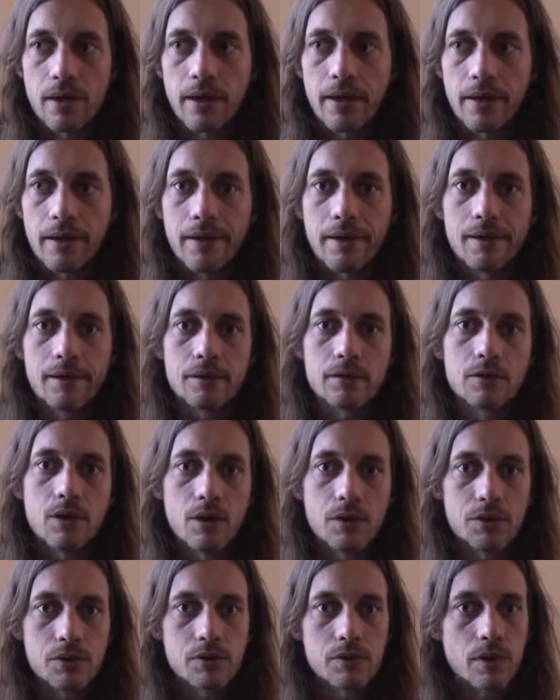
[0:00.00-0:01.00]
that
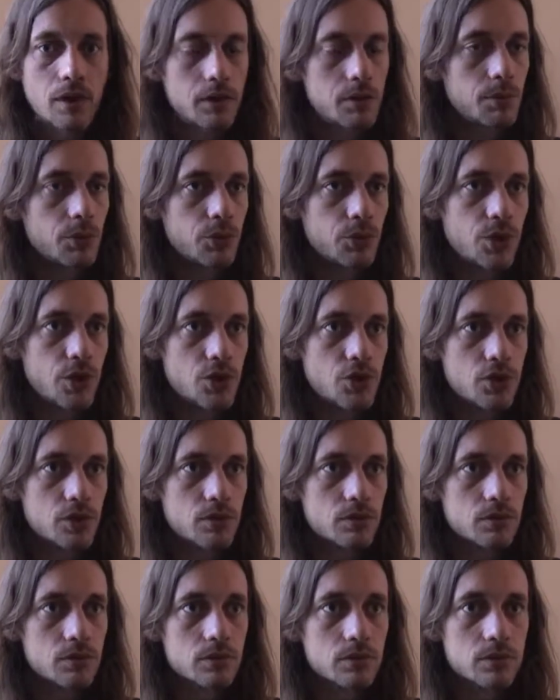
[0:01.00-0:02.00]
causes the
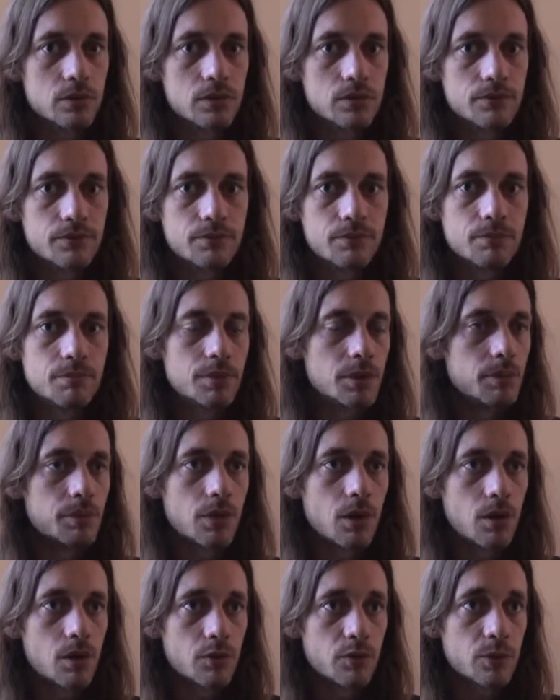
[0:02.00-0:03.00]
exploitation of
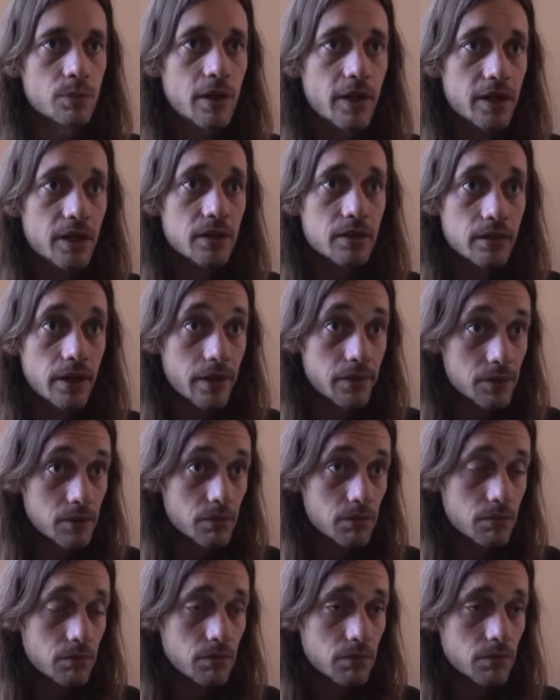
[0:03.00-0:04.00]
people all over the planet.
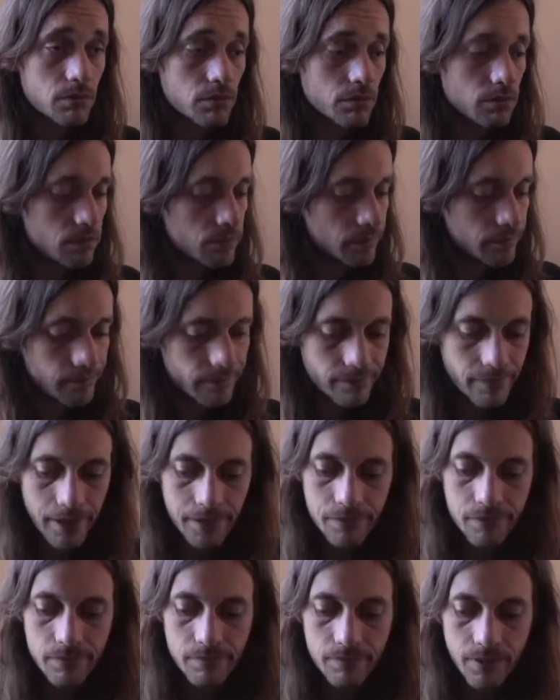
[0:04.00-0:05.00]
Yes,
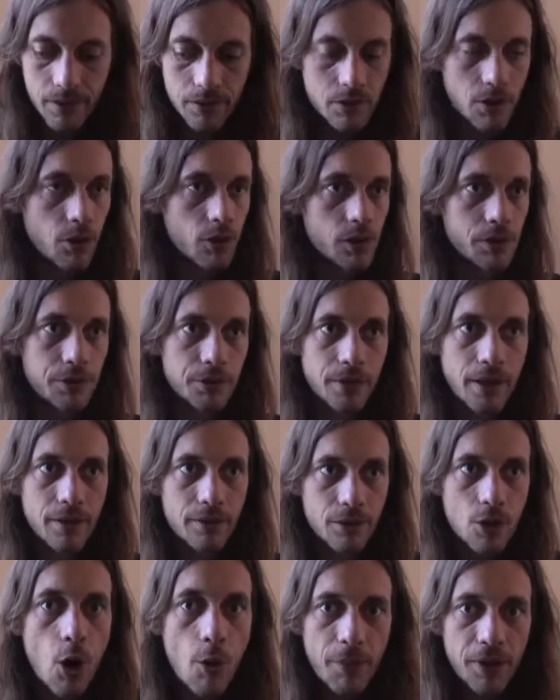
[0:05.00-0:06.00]
that's all clear and out
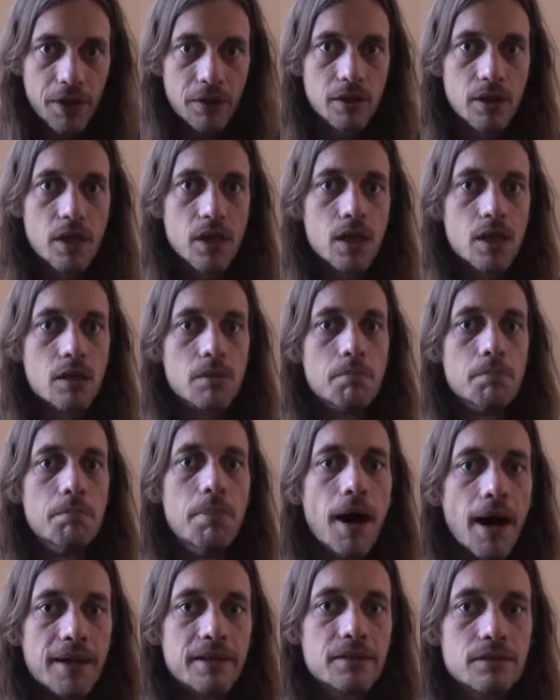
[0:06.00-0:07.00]
in the open.
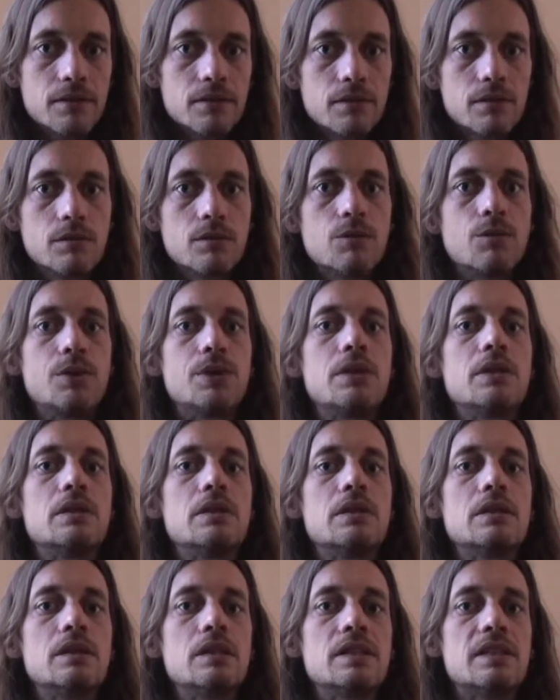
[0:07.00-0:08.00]
But
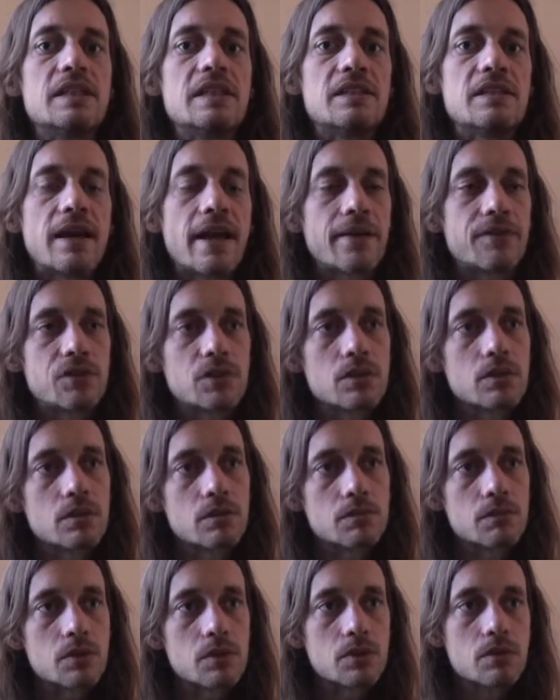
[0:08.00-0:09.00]
we need to have
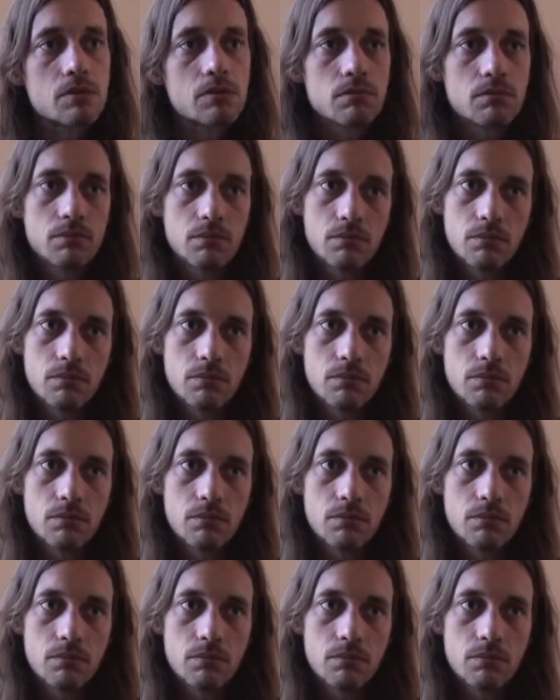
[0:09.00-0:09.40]
systems